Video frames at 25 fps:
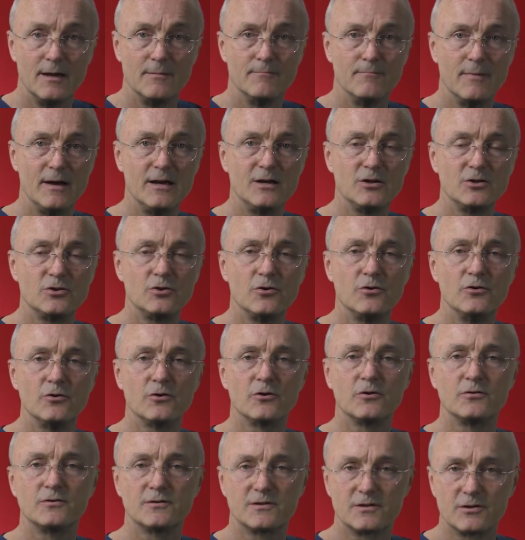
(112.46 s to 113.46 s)
Make sure your
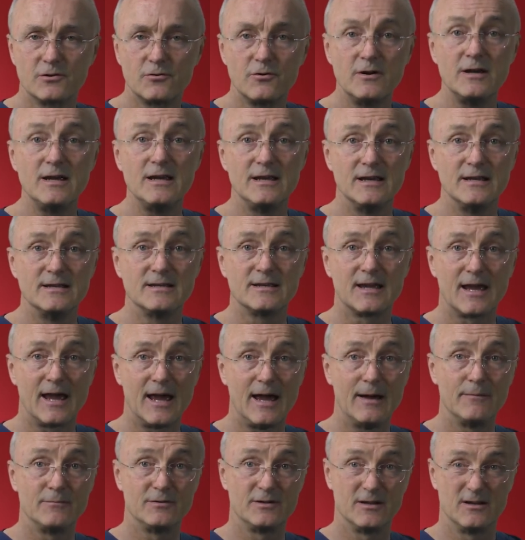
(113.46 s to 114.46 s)
screen is
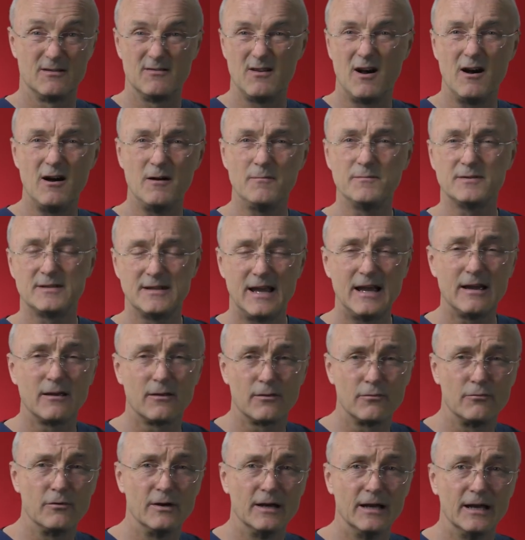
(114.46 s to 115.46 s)
kept at arm's
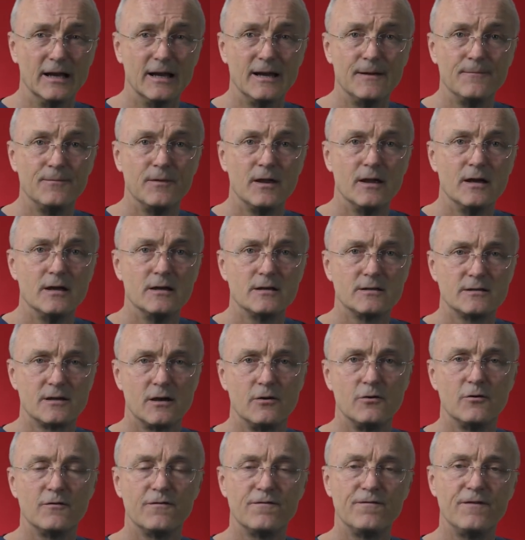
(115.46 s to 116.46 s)
length, really, so
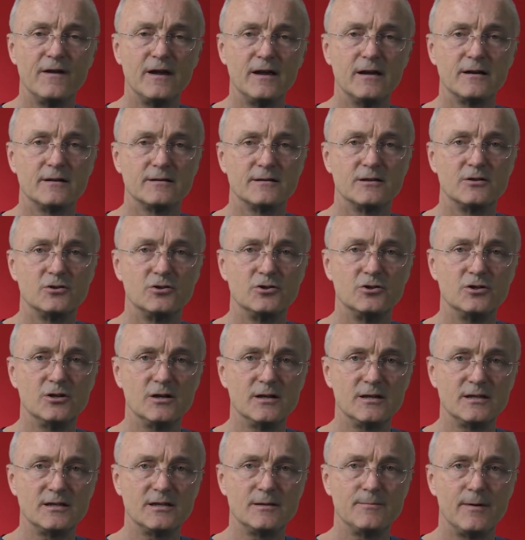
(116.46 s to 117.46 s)
your fingers are
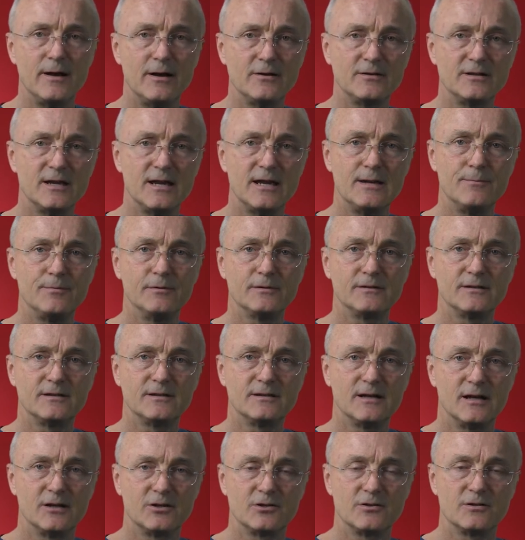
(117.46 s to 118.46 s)
just about able to
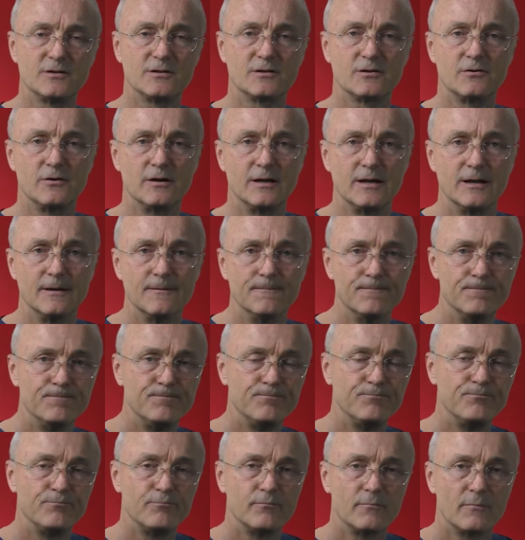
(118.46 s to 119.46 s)
touch the screen.
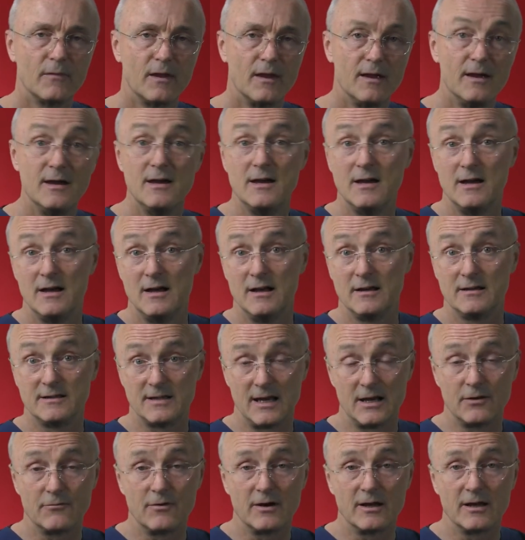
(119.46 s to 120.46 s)

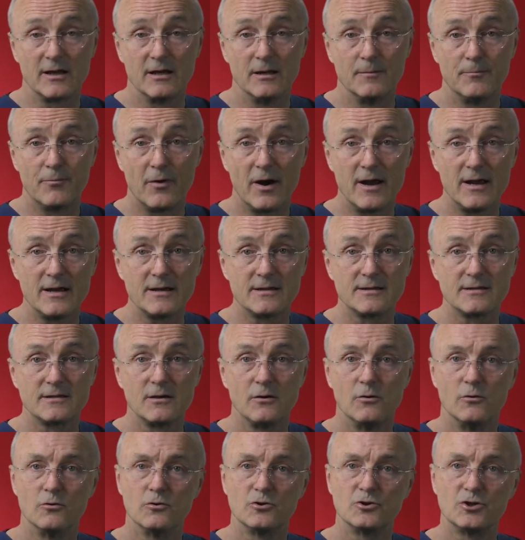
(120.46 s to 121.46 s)
Take regular breaks
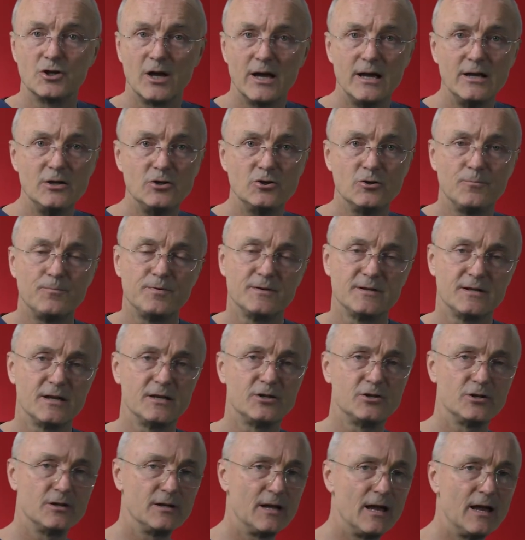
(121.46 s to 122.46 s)
or change your
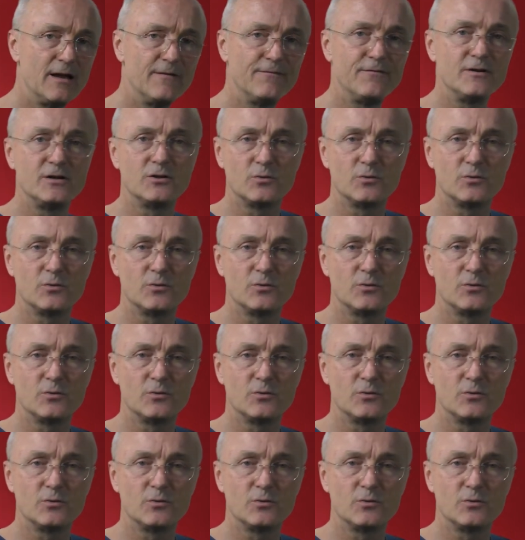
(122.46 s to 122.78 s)
position every